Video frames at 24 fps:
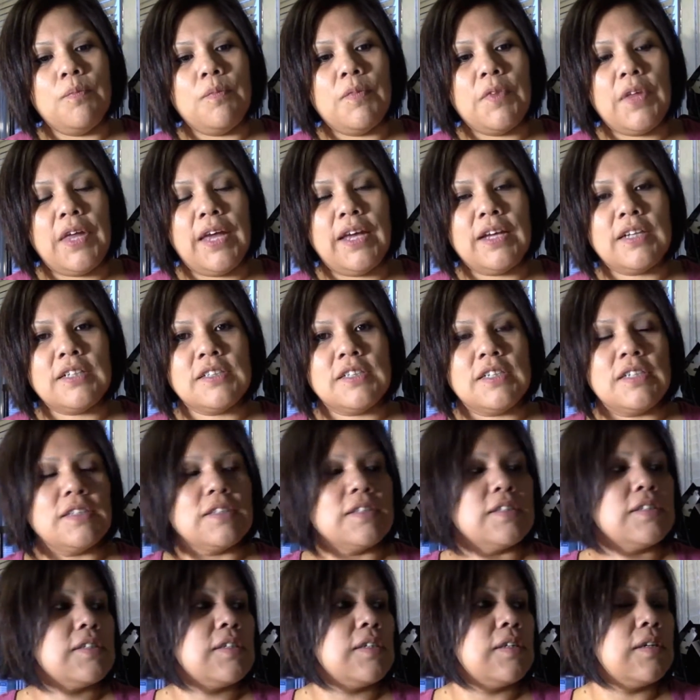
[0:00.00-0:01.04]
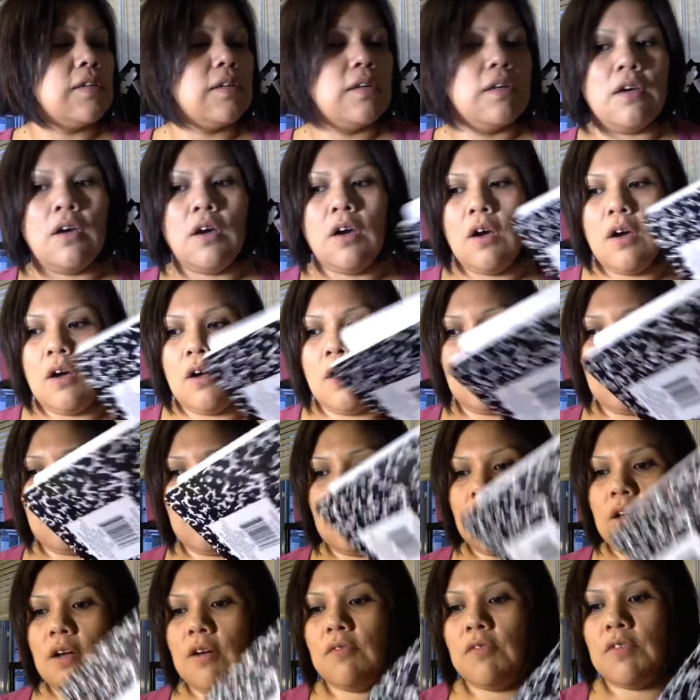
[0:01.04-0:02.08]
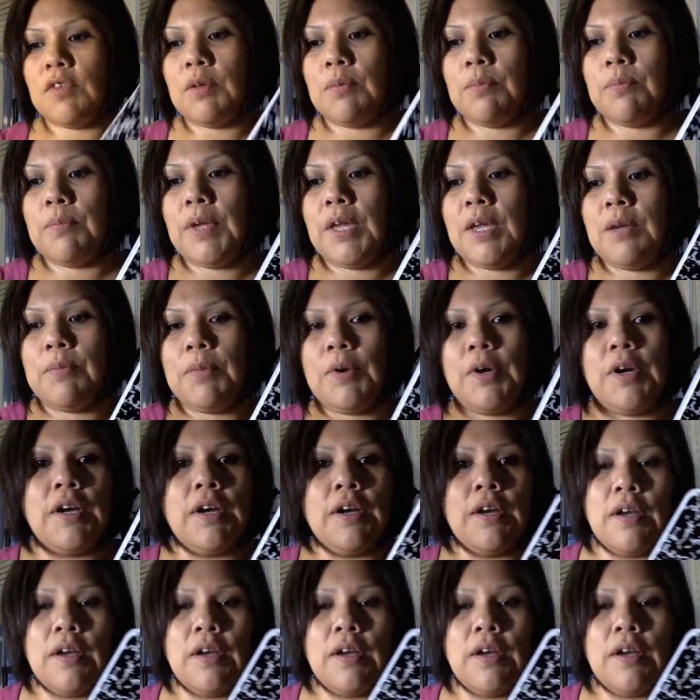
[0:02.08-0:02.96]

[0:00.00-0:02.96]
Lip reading: the excess of the paper.